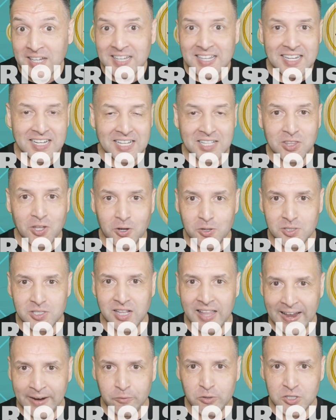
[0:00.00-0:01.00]
in those
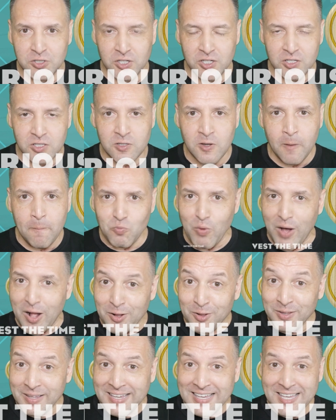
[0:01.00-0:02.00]
languages,
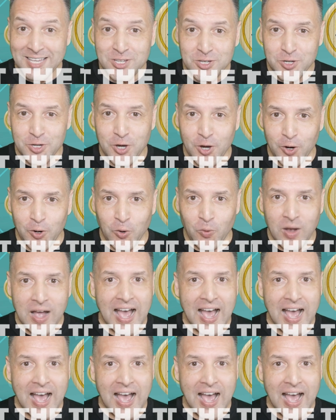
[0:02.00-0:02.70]
well, here you go.